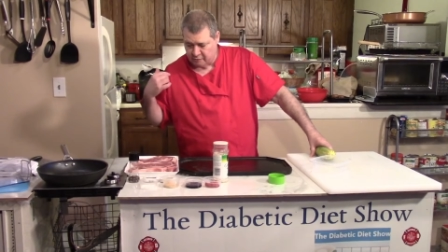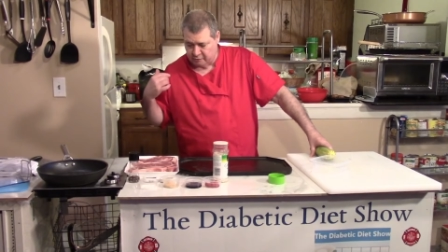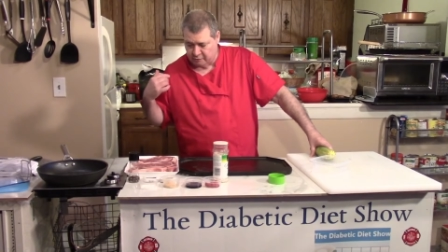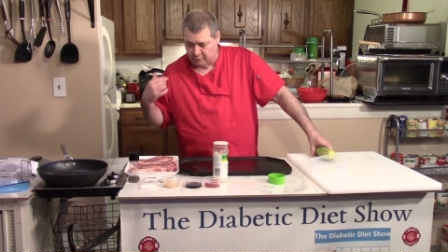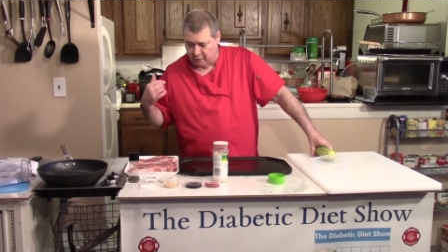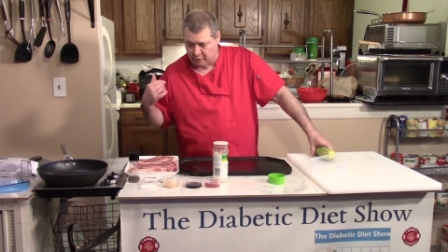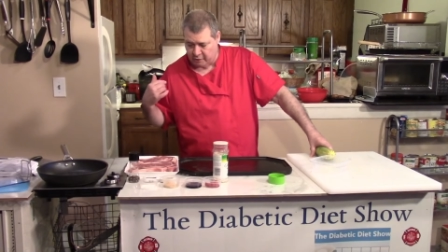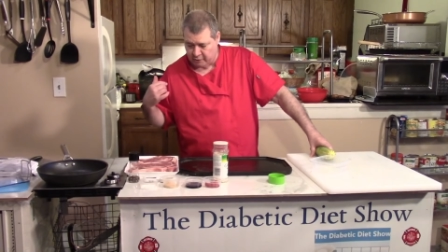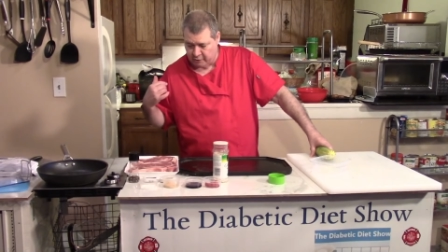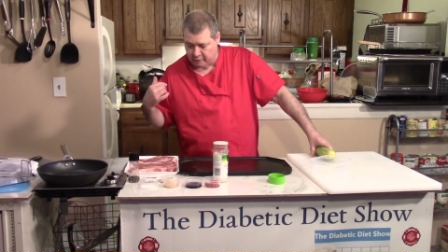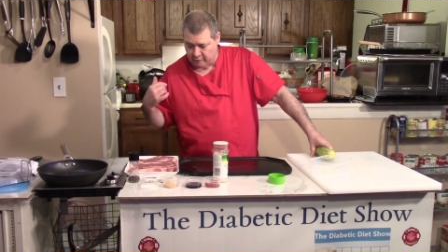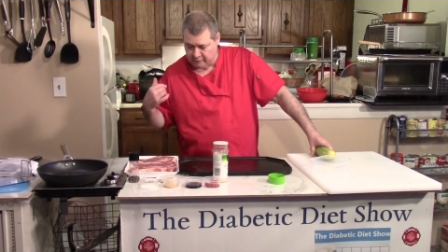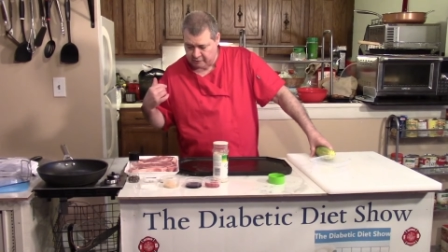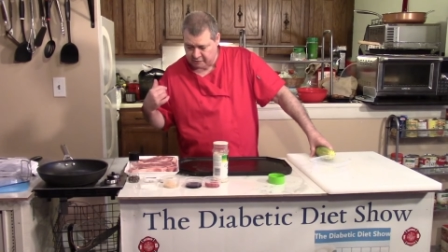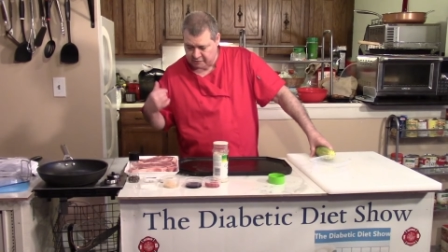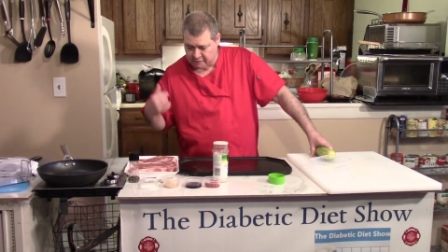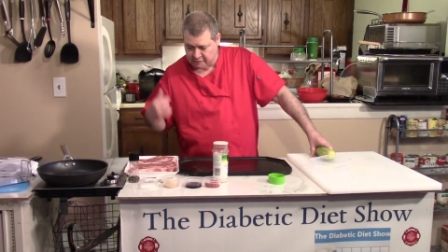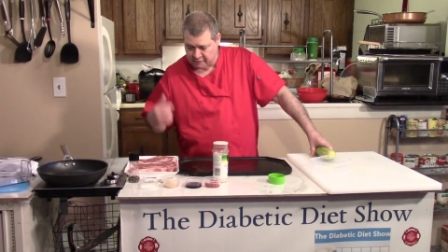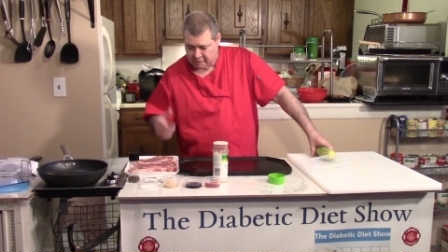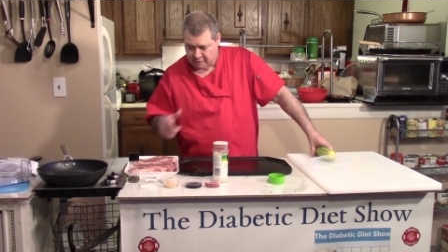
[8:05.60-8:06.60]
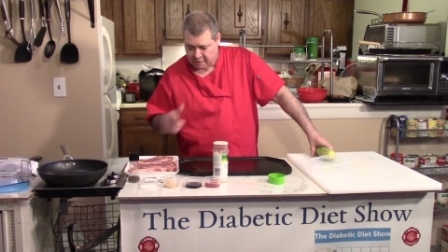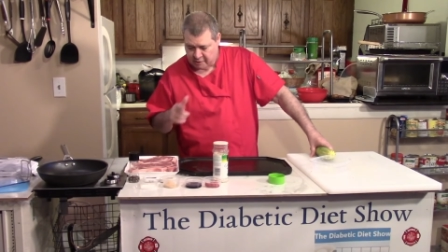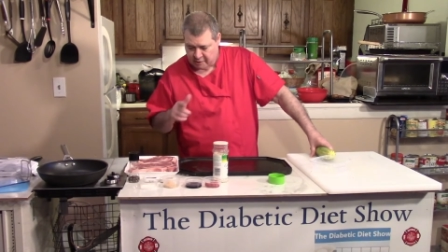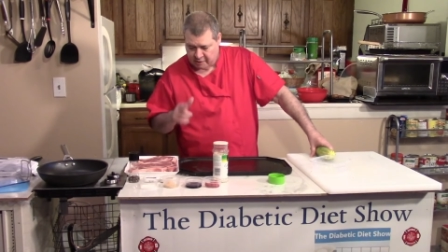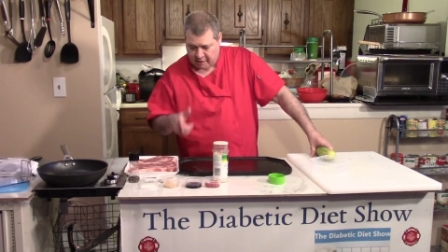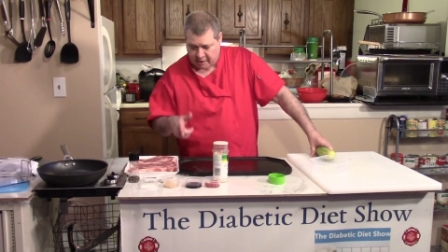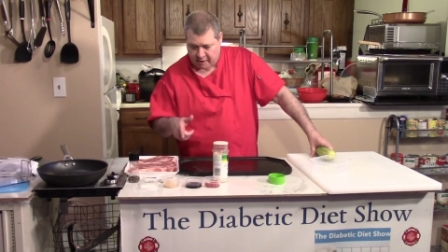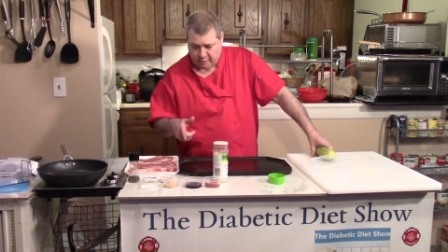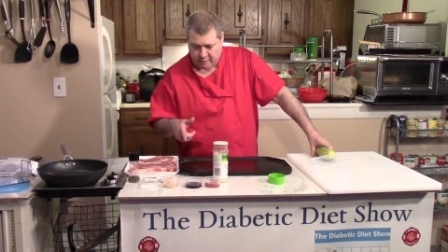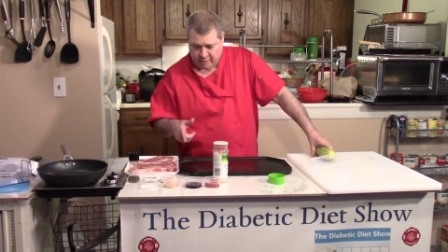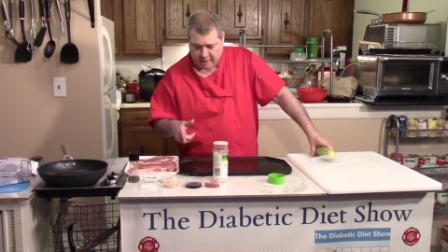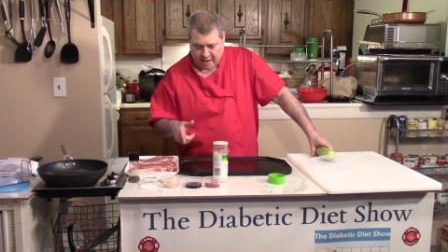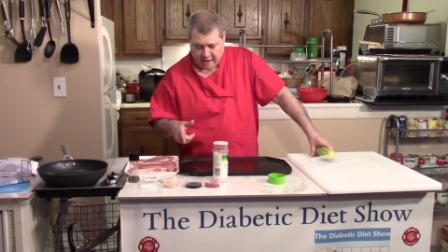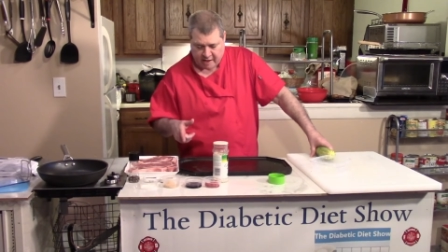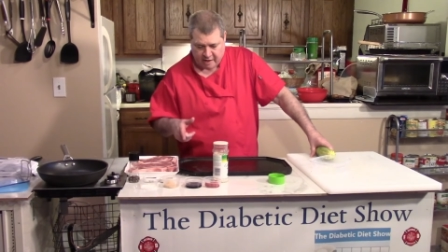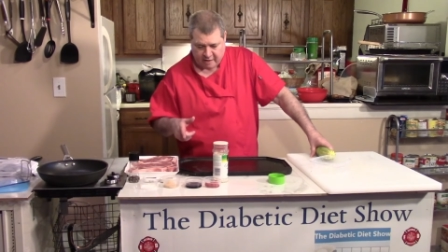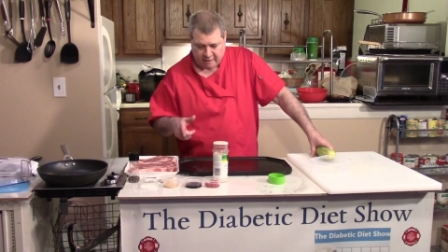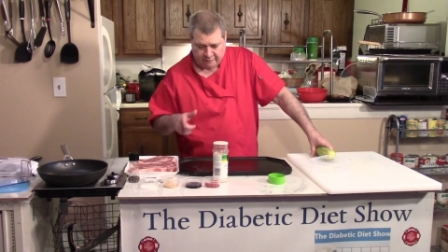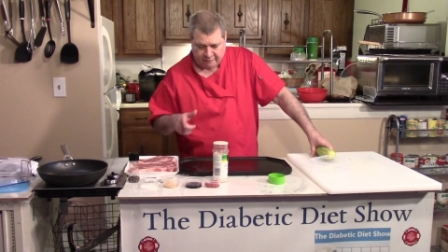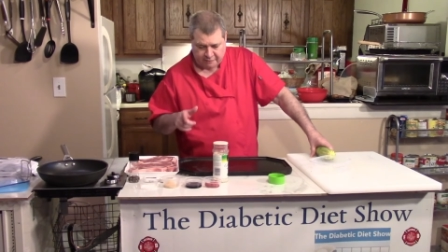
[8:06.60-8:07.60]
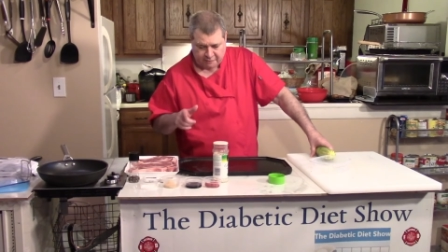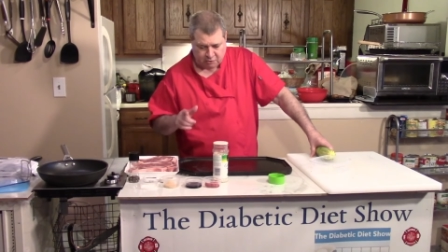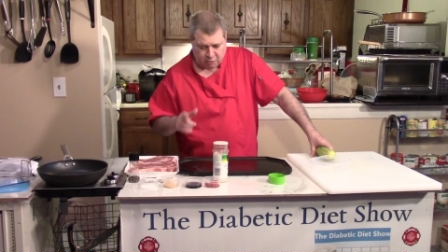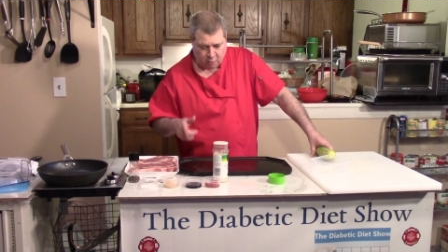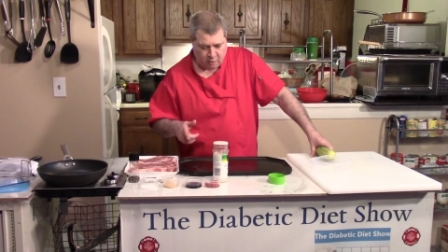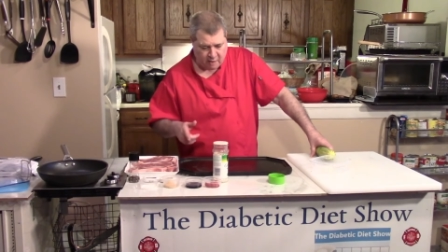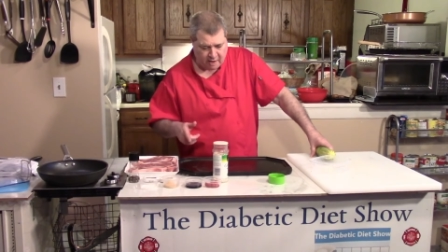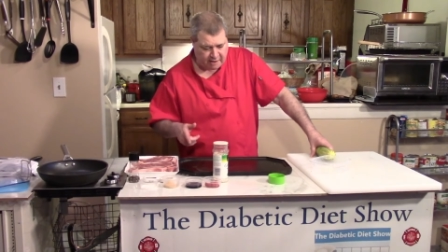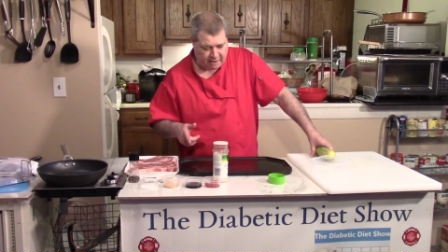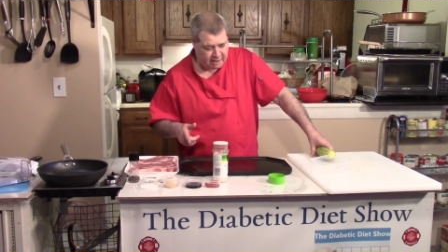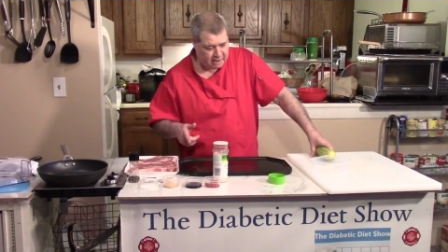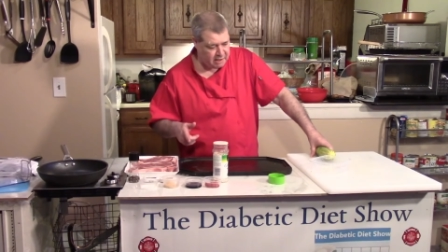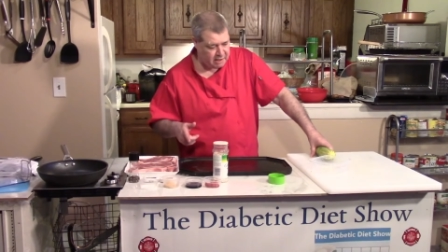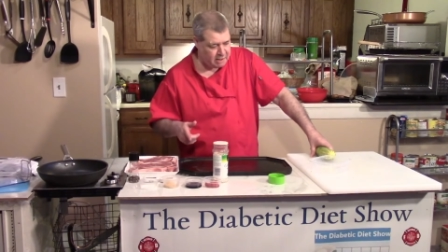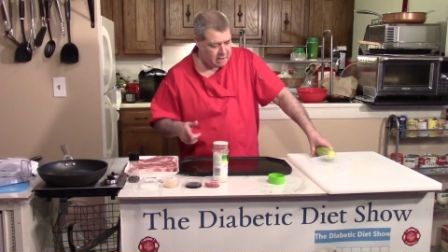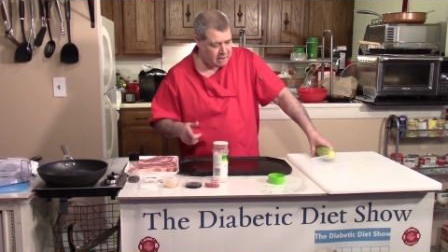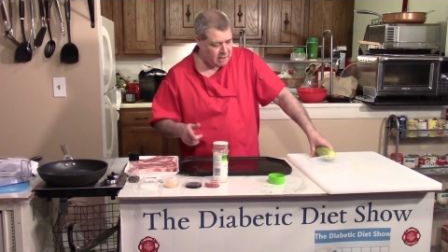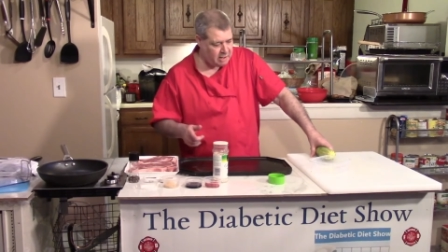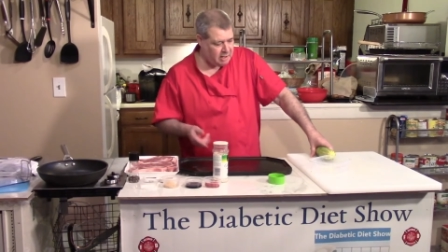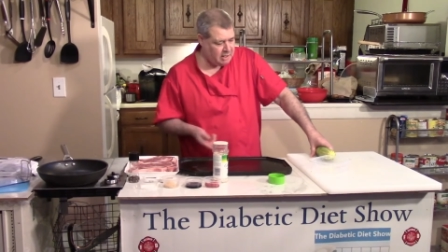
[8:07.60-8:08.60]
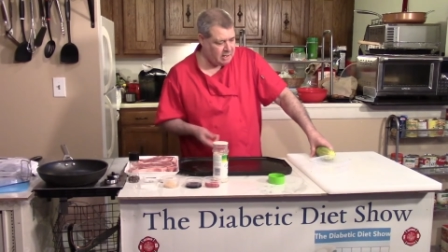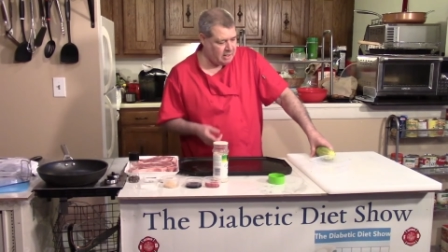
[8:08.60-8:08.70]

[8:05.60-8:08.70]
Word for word: rolls and we have 20